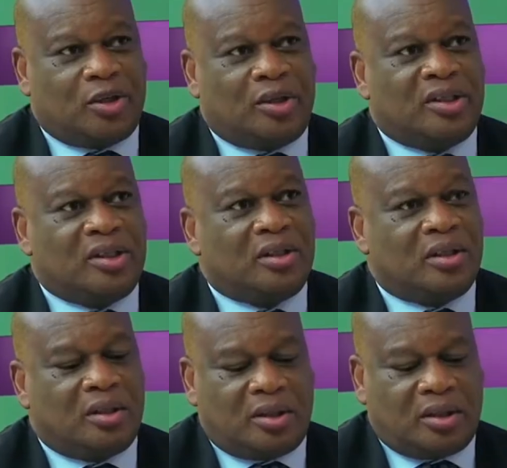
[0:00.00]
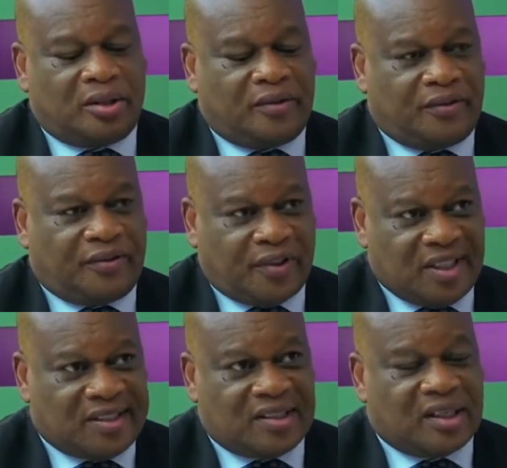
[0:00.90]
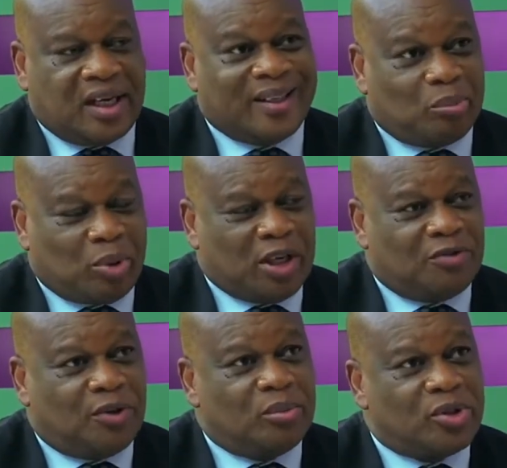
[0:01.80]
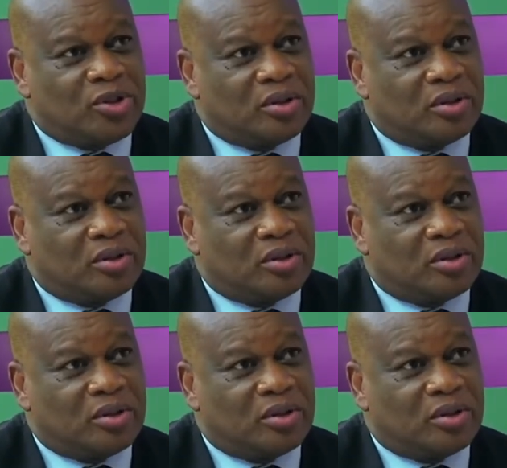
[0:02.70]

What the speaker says: on these other platforms?